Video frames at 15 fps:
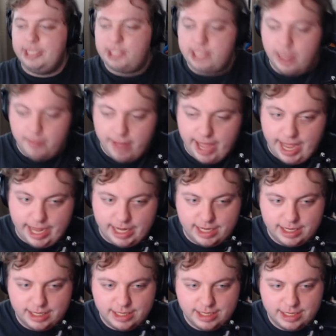some
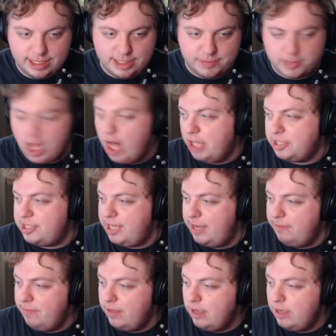Coliseum.